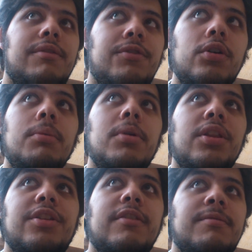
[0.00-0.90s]
for the
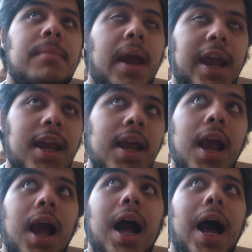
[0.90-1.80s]
month of May,
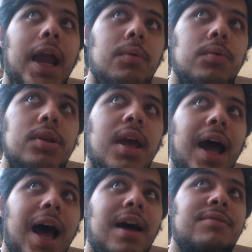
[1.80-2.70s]
I would
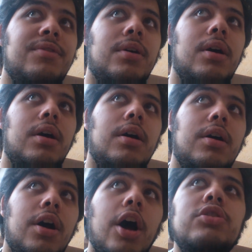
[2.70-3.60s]
have
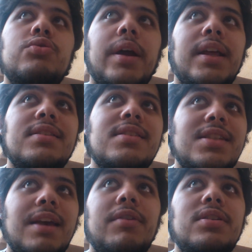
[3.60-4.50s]

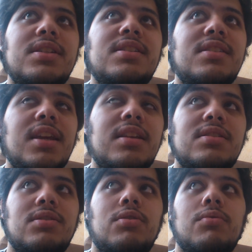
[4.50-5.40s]

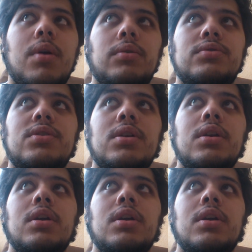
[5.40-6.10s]
€176